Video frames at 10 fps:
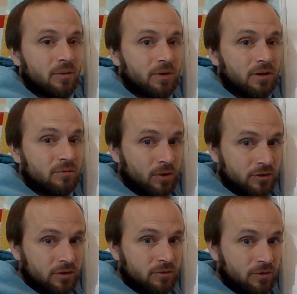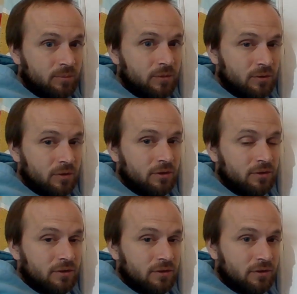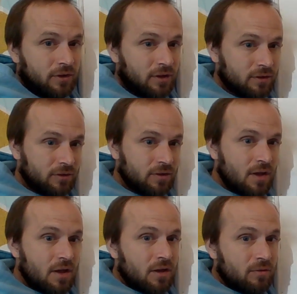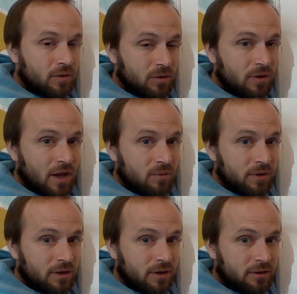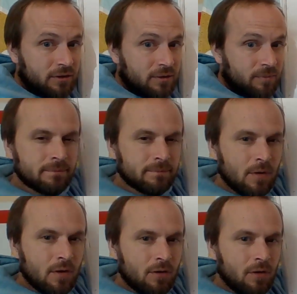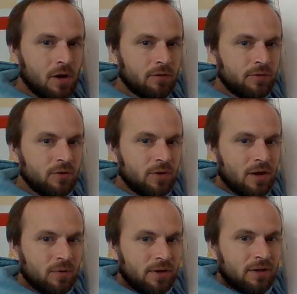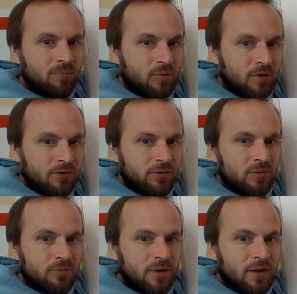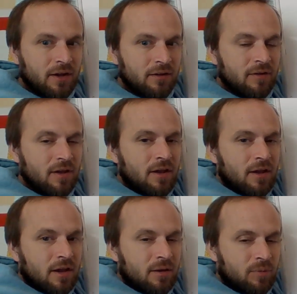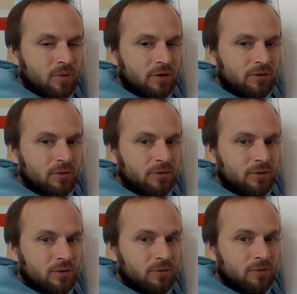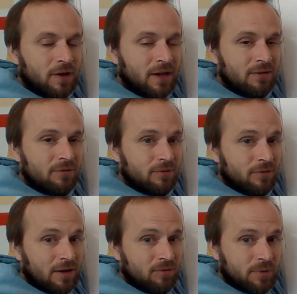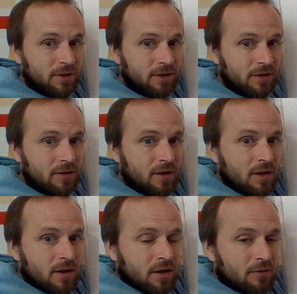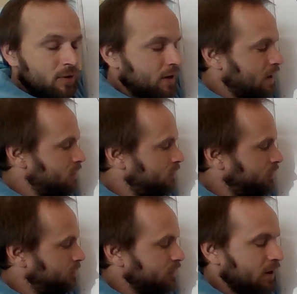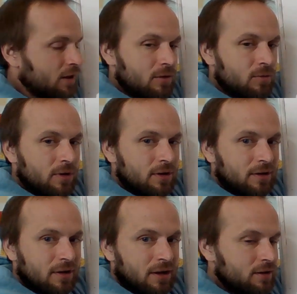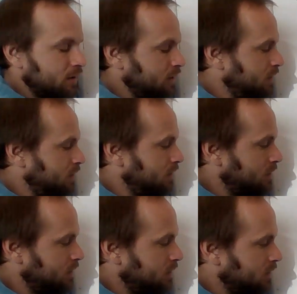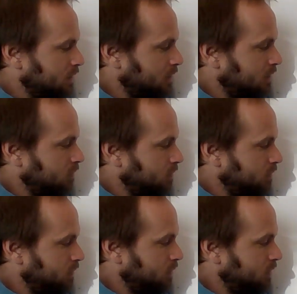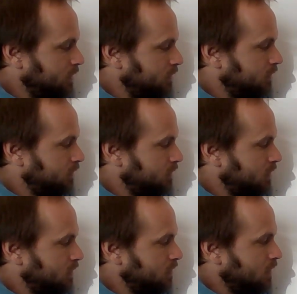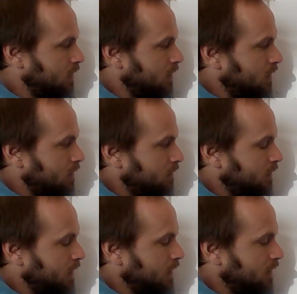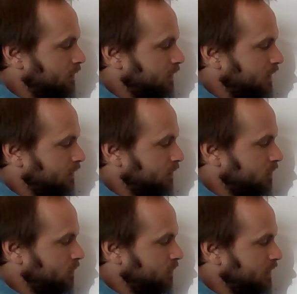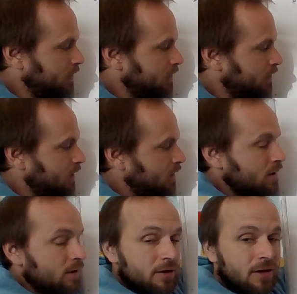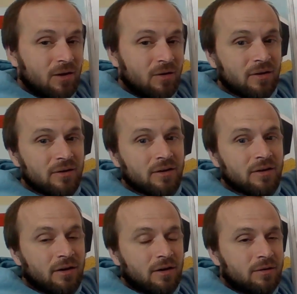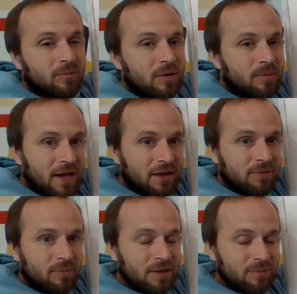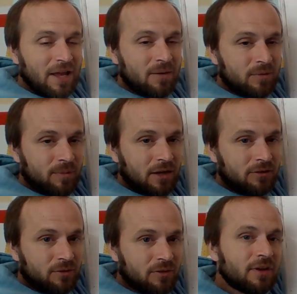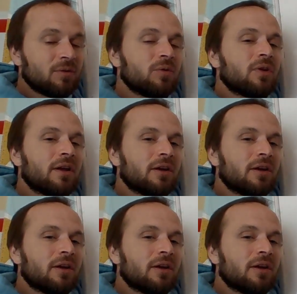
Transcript: conversion from degrees to seconds. If we do that, we get, all right, if we do that, we get 0.05 and 0.0055 repeating. If we add those up together, we get 90.05 essentially repeating. Now, on my lab and mastering, they will